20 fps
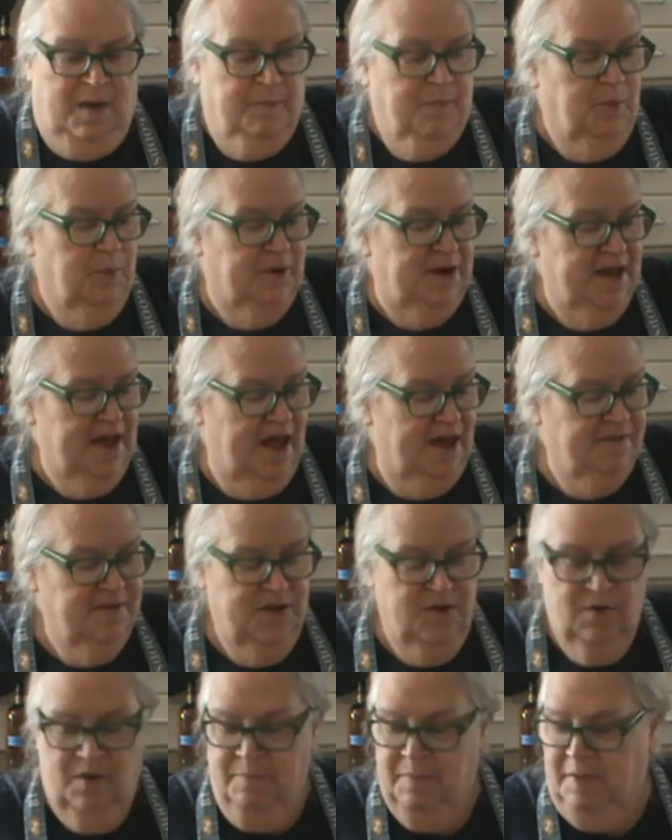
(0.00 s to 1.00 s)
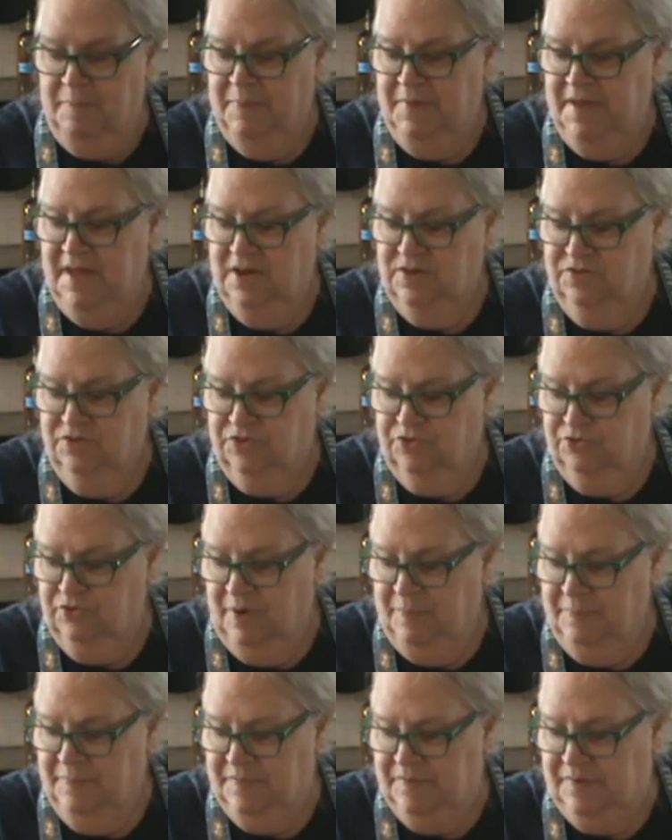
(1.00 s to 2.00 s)
But what I have here are my pH
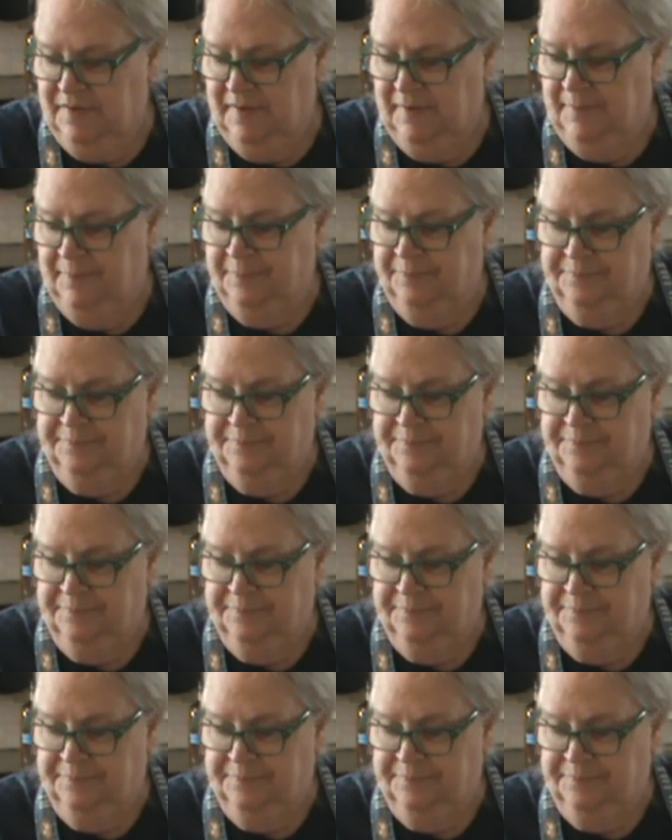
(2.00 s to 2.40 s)
strips.